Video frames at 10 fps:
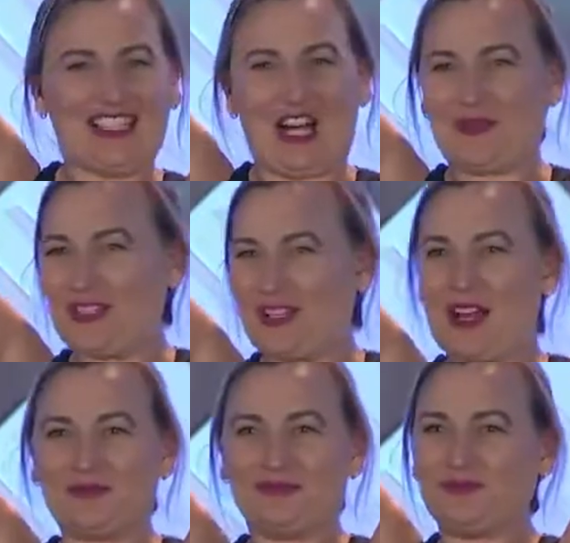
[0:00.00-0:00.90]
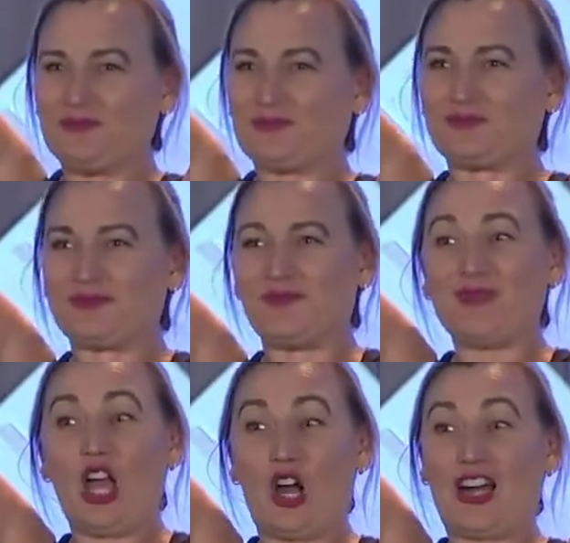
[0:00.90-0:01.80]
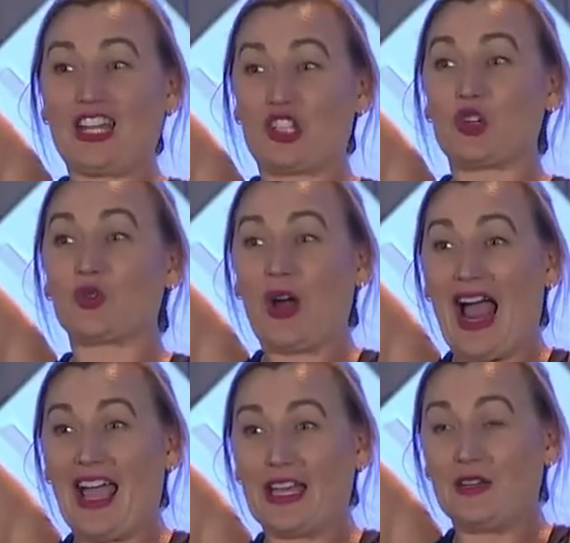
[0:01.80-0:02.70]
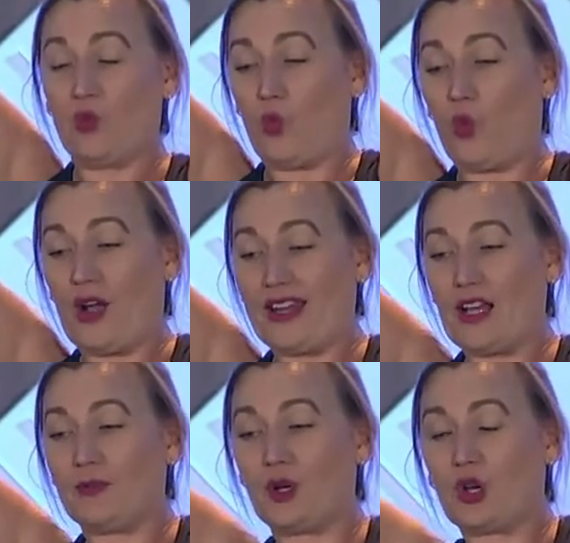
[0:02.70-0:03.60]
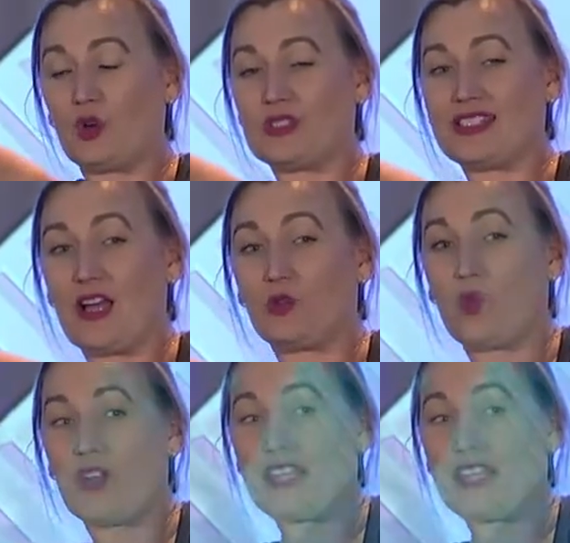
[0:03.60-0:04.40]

Arms are up. All right, try one elbow goes down while